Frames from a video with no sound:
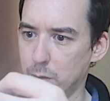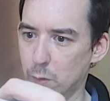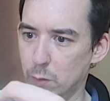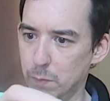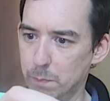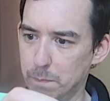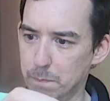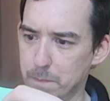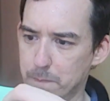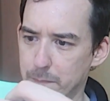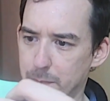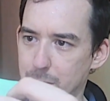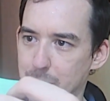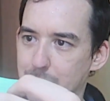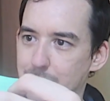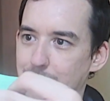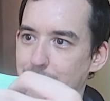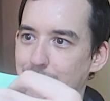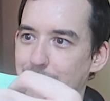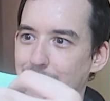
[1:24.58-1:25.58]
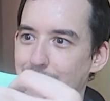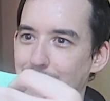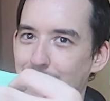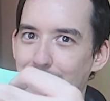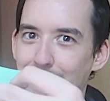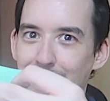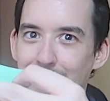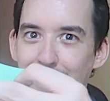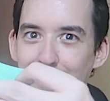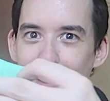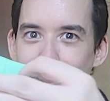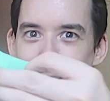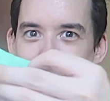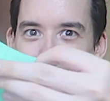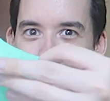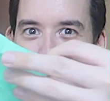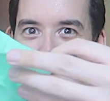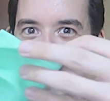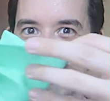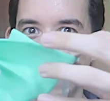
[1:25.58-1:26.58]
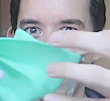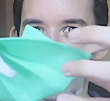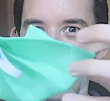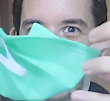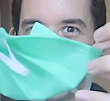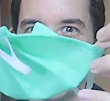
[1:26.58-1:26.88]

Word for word: Oh, that's quite a lot